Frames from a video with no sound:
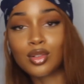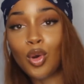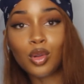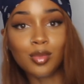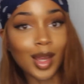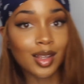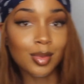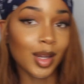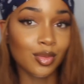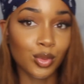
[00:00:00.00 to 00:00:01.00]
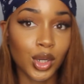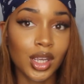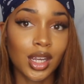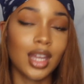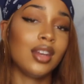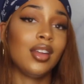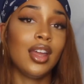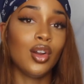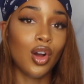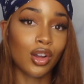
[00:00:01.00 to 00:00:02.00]
gold belly button ring, and
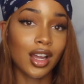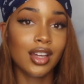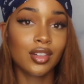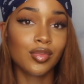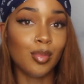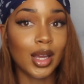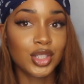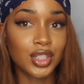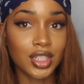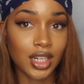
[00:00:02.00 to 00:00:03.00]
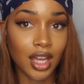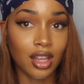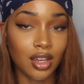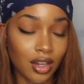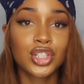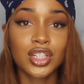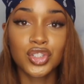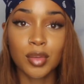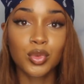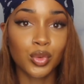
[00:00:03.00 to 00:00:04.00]
it all kind of meshes together. She
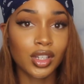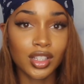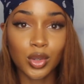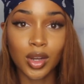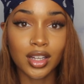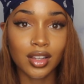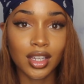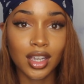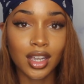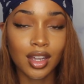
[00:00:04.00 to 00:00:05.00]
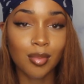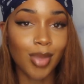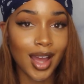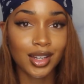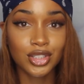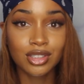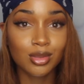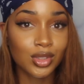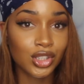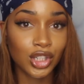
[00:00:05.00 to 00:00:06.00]
shipped really quickly.
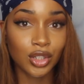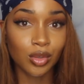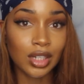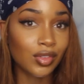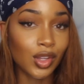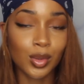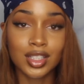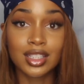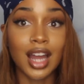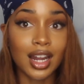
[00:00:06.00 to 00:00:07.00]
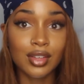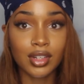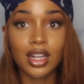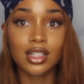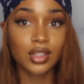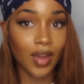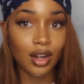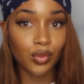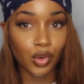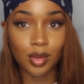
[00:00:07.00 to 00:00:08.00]
Packaging was cute, even though it's not even in its
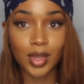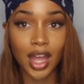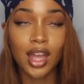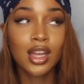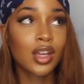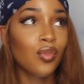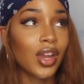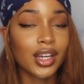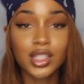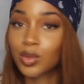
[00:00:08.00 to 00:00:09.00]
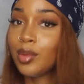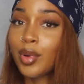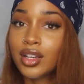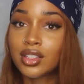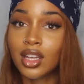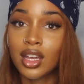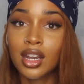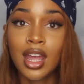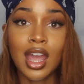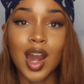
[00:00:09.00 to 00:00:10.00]
final form yet. Very sweet
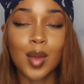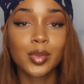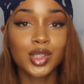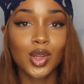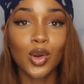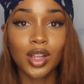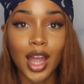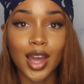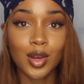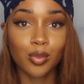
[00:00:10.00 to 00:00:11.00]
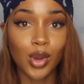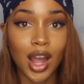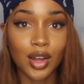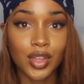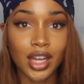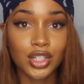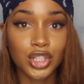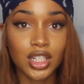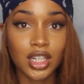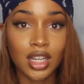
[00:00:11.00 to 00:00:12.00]
person, and I'm so glad and proud that
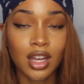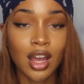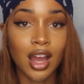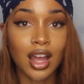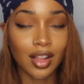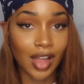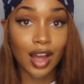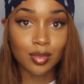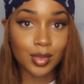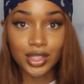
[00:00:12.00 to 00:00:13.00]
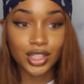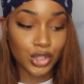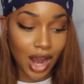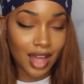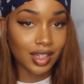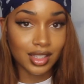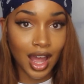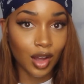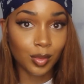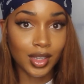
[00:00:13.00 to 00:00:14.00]
she allowed me to try these
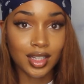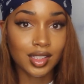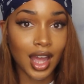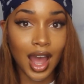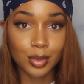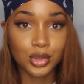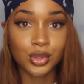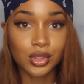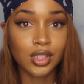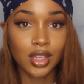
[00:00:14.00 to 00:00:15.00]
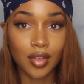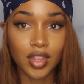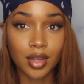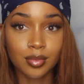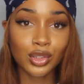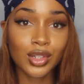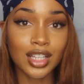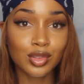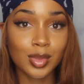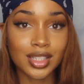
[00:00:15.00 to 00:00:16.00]
out because I absolutely love them. So you
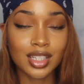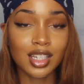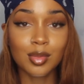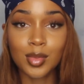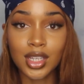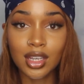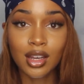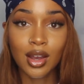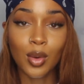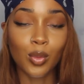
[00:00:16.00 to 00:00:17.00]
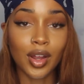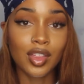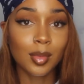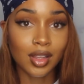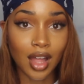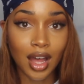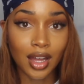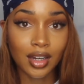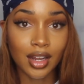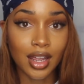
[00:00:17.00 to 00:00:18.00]
guys will be seeing me wear them a
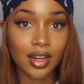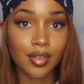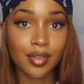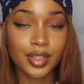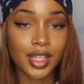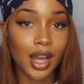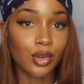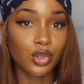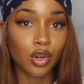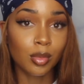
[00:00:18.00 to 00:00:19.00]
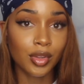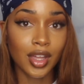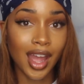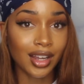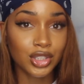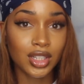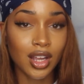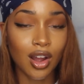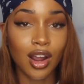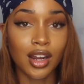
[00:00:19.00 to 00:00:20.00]
lot and see how durable they
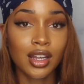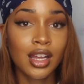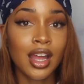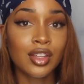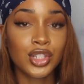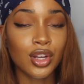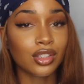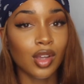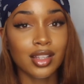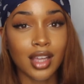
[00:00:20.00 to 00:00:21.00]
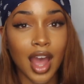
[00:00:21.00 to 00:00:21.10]
actually are. She also has